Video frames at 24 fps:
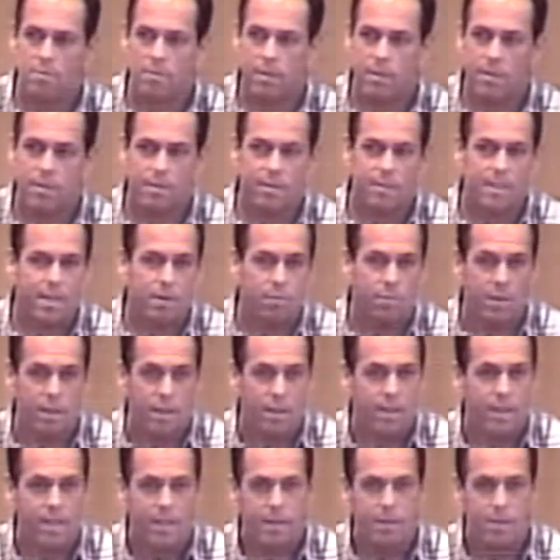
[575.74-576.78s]
it's not where I
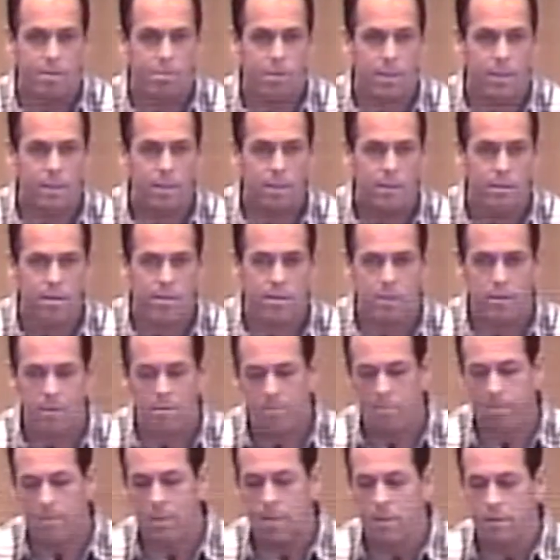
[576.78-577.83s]
thought I'd be,
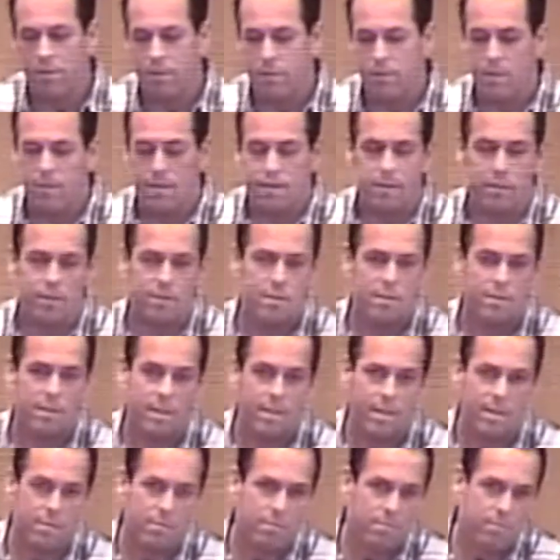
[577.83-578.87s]
but it's not